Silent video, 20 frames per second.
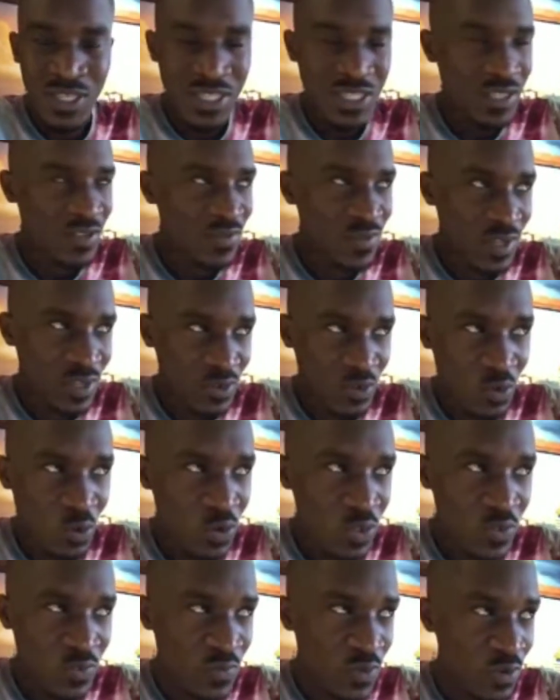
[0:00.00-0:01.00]
it even
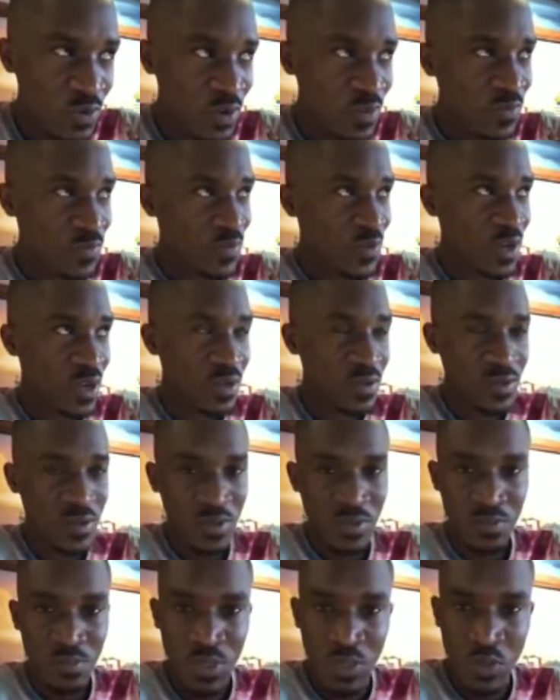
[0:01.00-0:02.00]
goes very far,
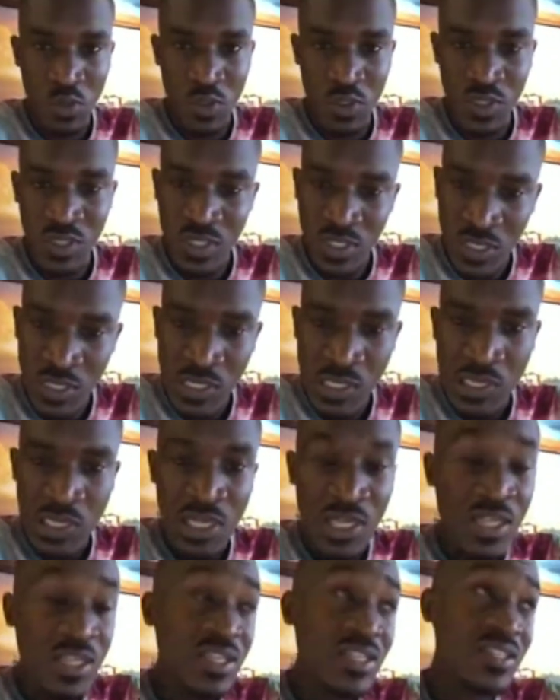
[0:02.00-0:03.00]
because
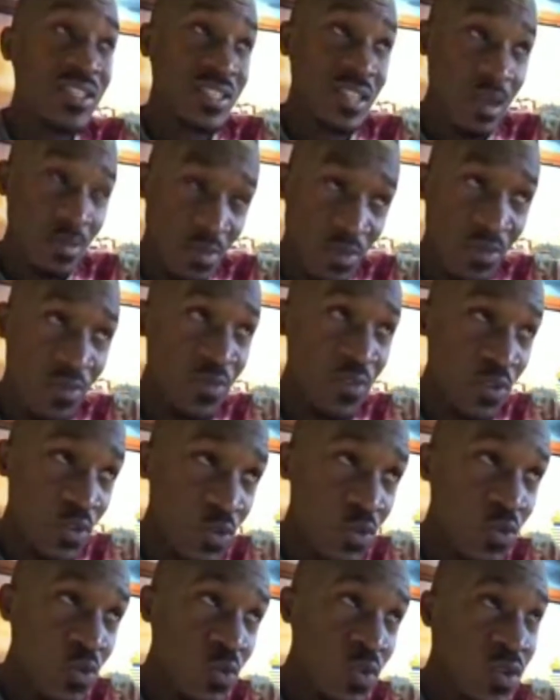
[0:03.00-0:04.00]
some of
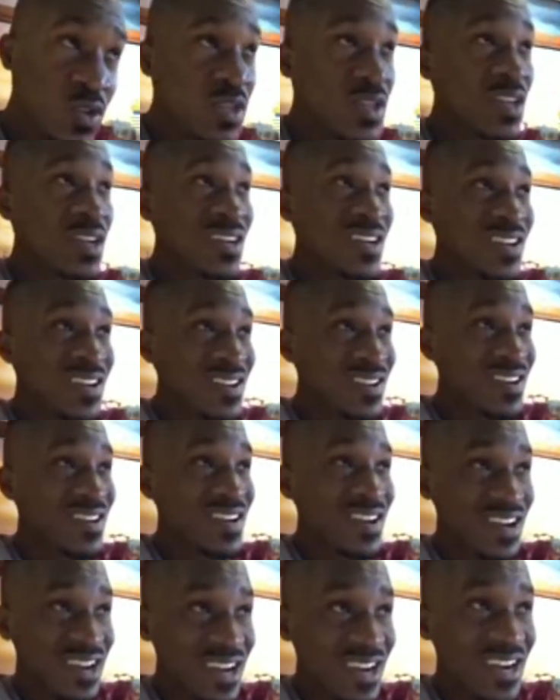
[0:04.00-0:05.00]
you
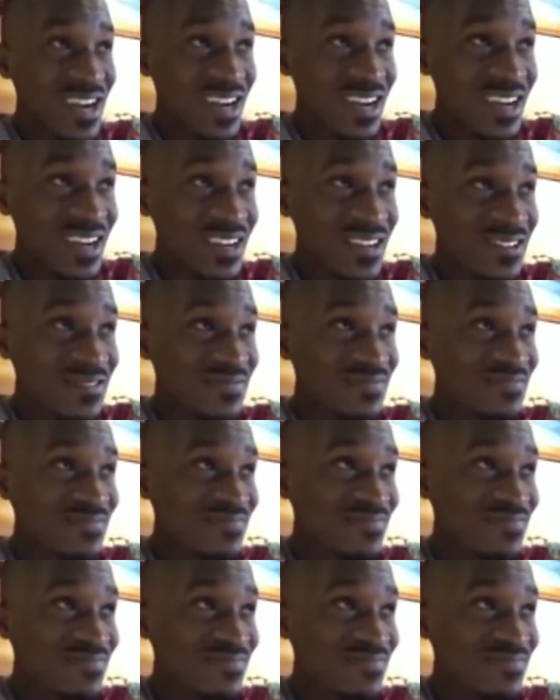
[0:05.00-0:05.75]
are